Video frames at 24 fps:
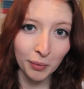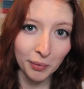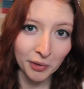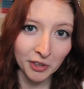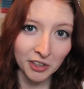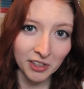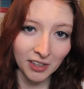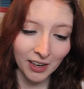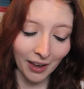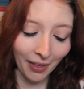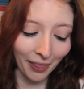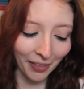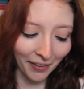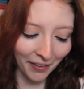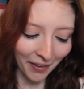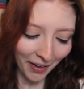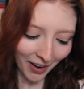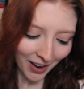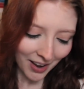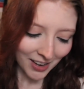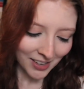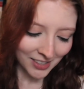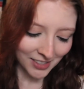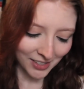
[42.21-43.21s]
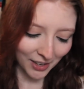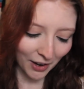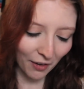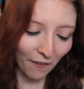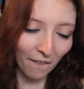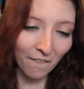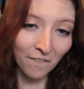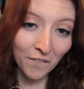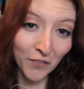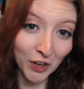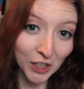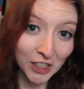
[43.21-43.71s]
we were together.
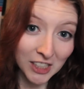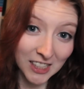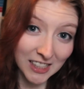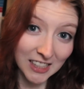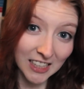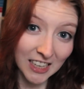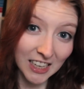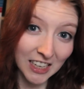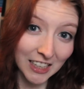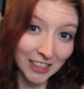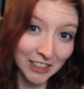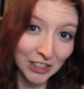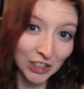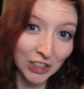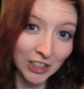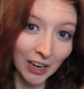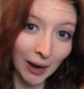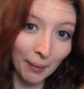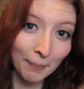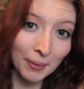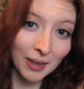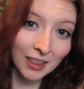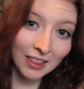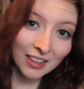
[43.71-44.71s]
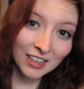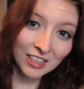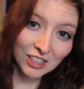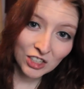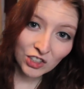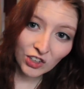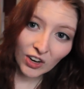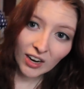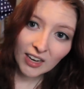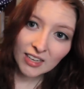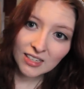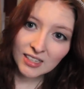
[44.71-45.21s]
So firstly, she got me this
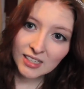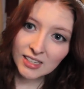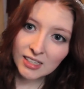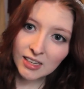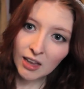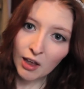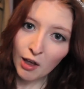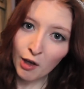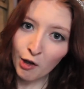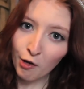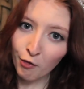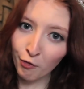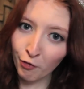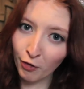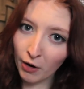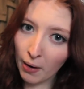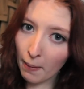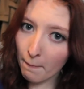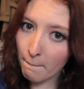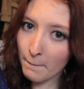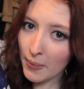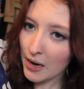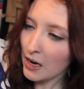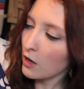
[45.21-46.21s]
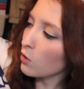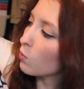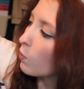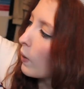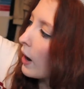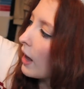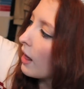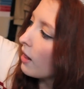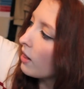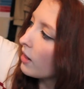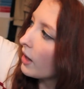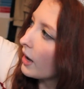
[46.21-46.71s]
dress from
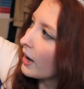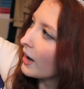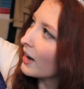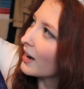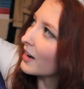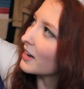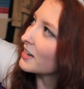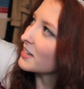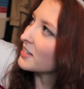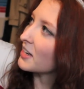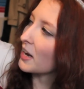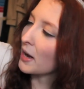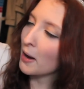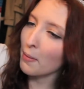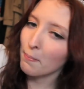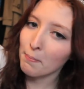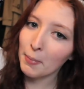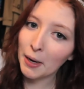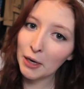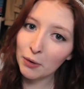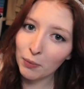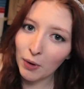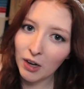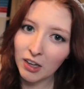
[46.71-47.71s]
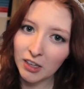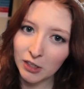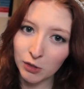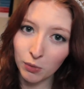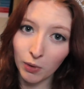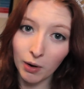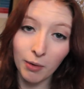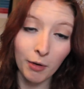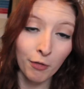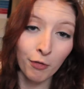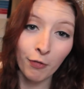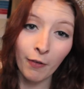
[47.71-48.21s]
Madewell, and Madewell is
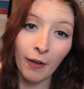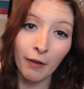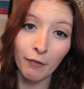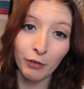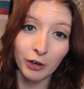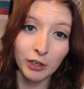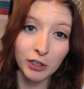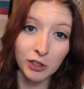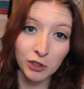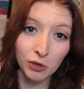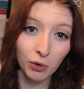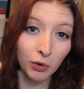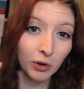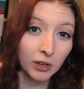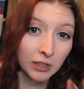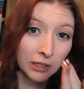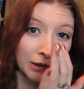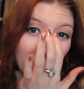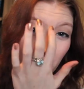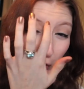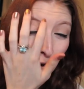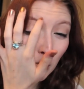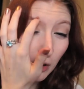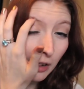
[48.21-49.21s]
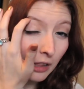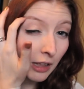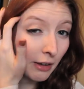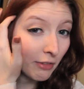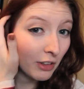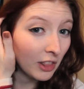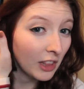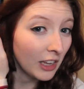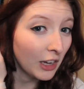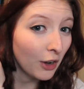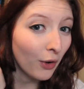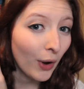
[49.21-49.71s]
one of my favorite stores. If you live
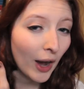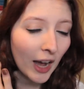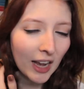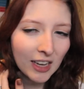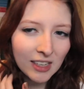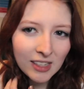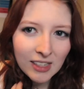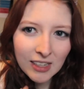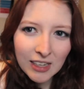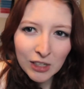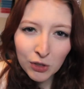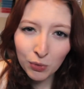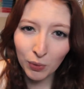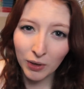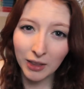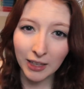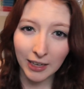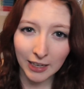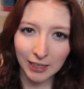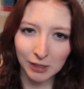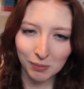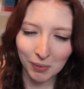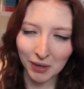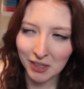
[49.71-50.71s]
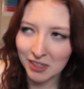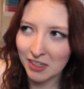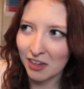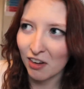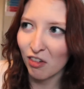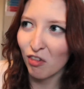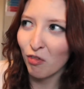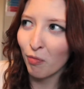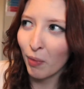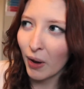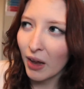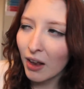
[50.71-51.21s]
in the US, it's really
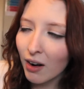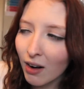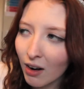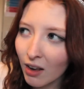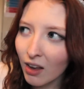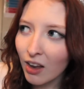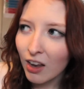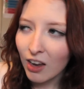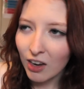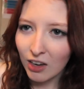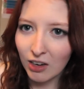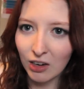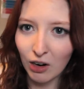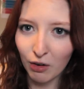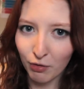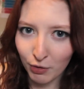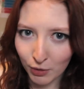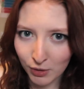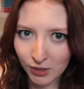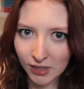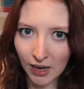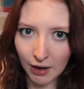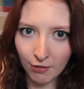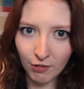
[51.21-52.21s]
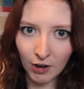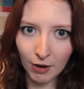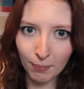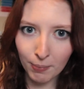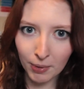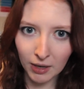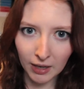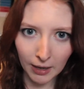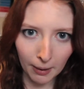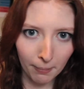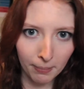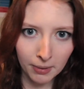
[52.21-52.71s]
expensive, but you know, if you save
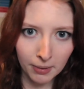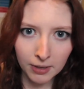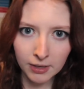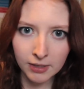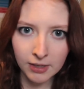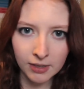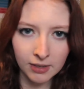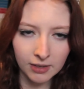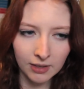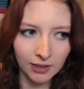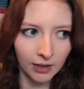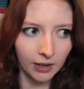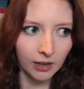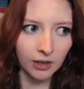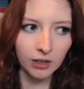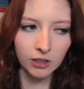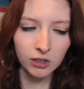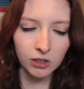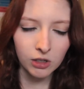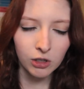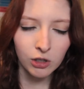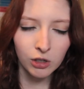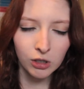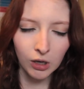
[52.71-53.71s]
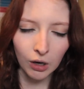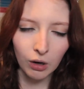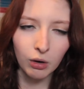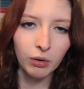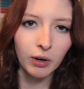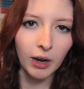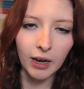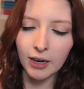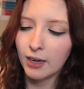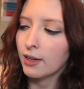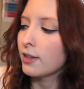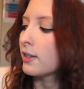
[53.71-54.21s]
up and get pieces there, it's so
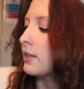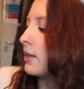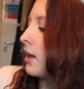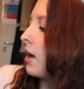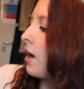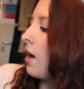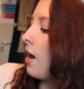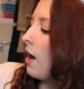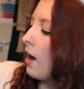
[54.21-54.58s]
nice.